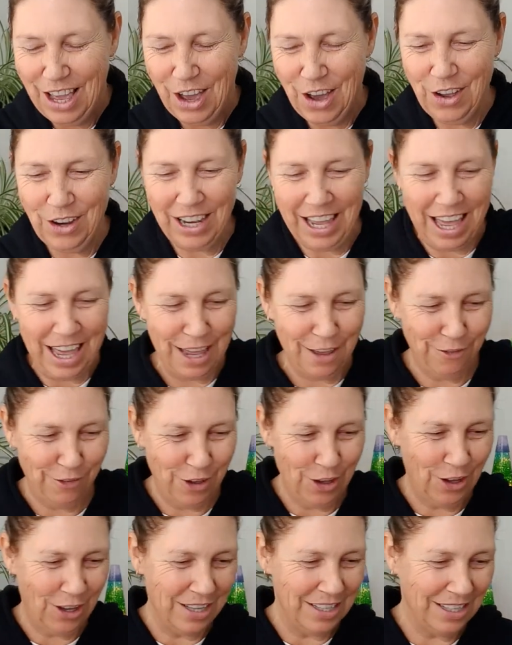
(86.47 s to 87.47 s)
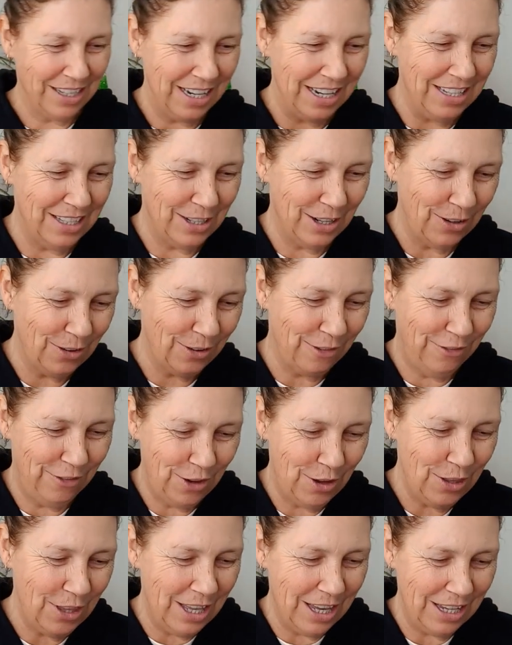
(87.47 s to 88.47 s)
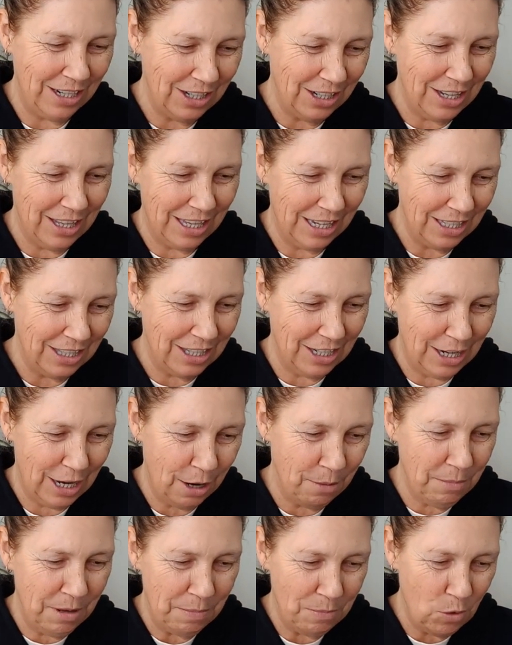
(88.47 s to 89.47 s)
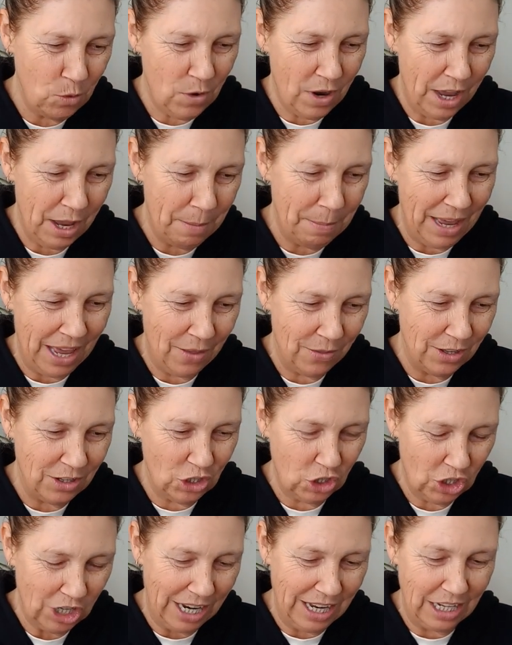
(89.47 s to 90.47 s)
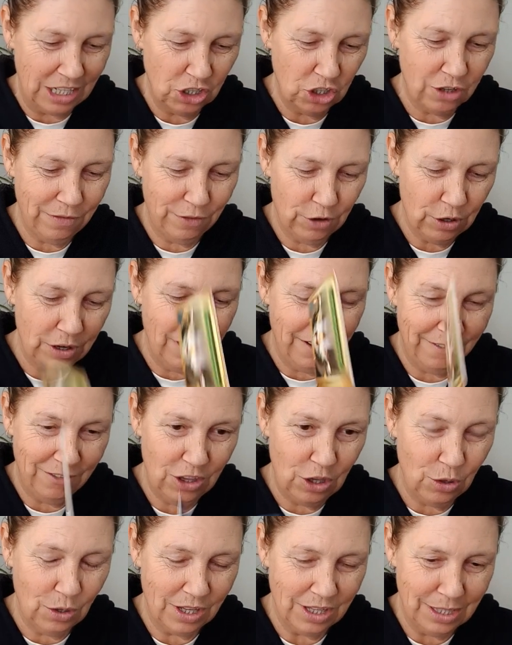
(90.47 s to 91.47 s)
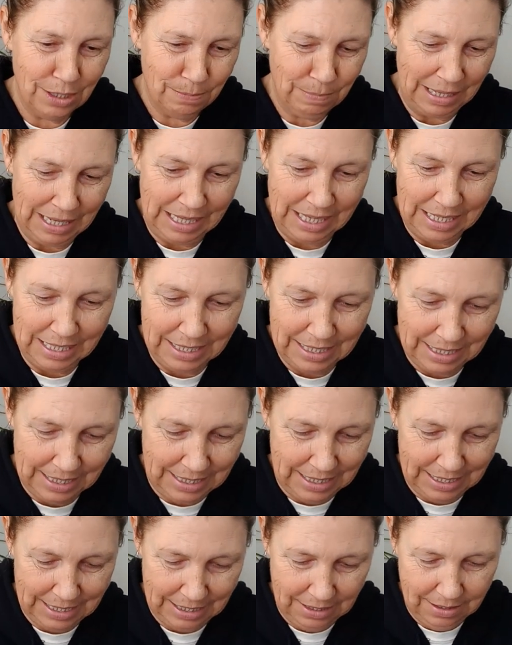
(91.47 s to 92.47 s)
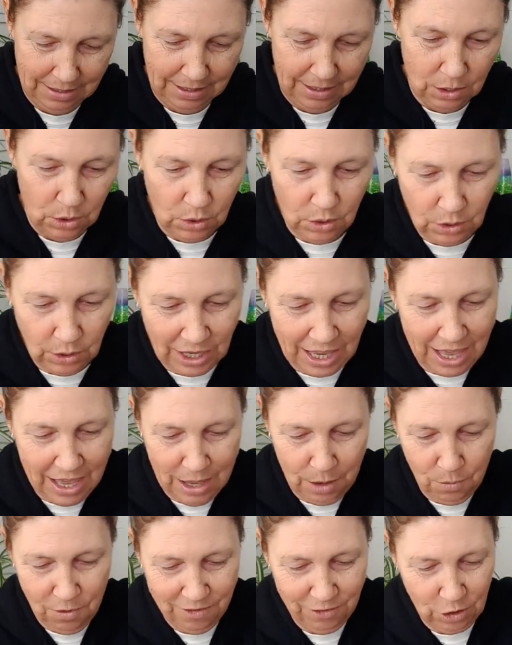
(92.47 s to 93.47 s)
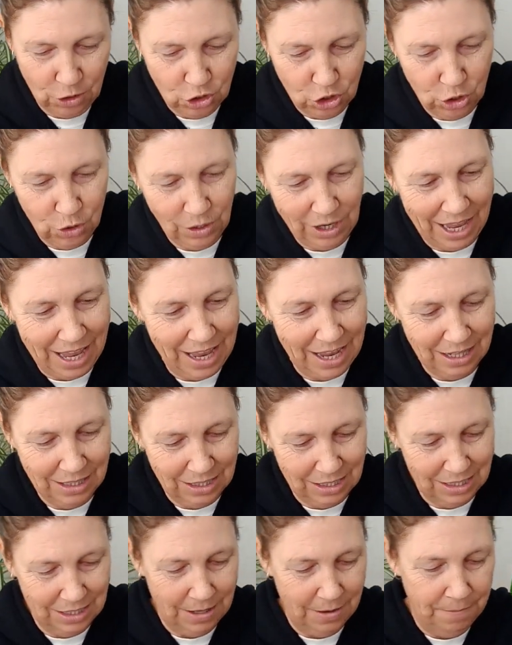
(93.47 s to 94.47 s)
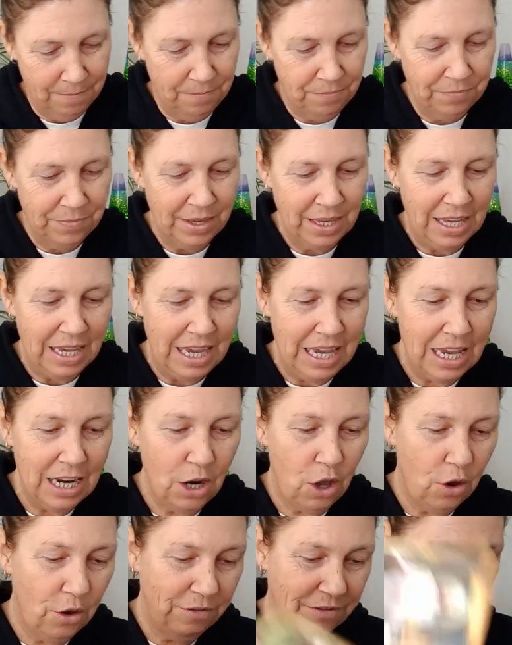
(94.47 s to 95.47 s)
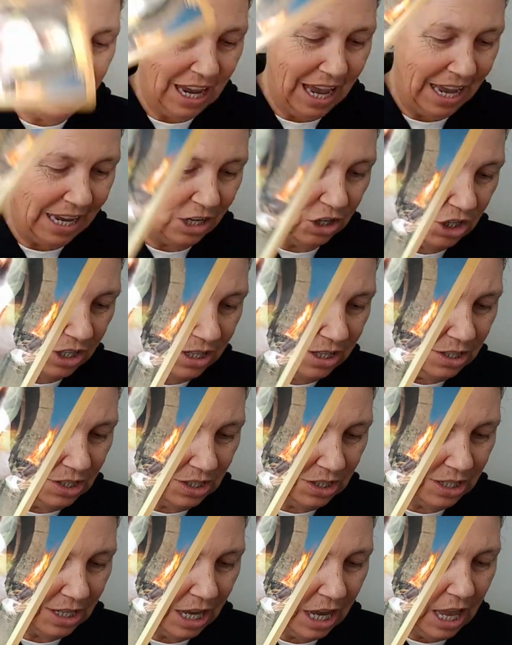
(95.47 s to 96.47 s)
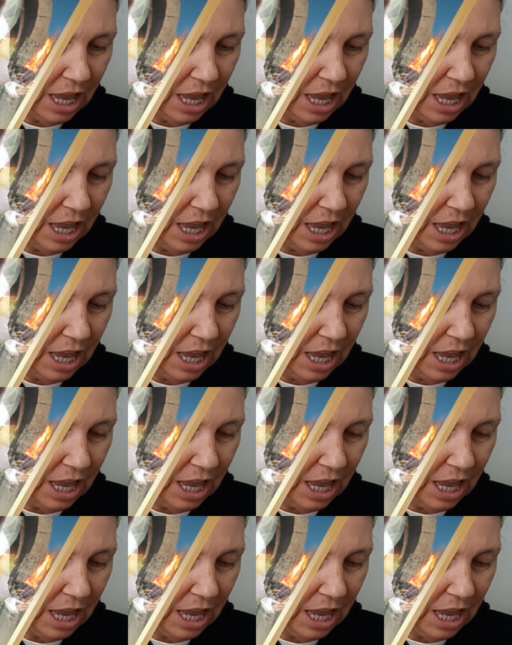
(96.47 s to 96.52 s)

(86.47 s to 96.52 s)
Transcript: Okay, Ophiuchus, let's look further into this. Tell me more about this change for a Ophiuchus, please. Okay, we've got two cards. Healer of the Ages